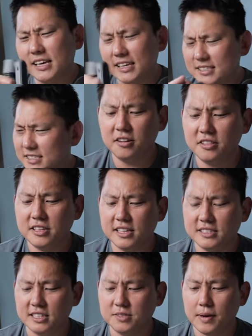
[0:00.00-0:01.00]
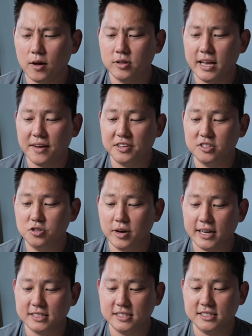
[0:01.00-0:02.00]
of this. Another thing that's nice about only having two
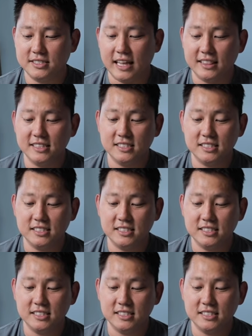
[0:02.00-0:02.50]
axis is that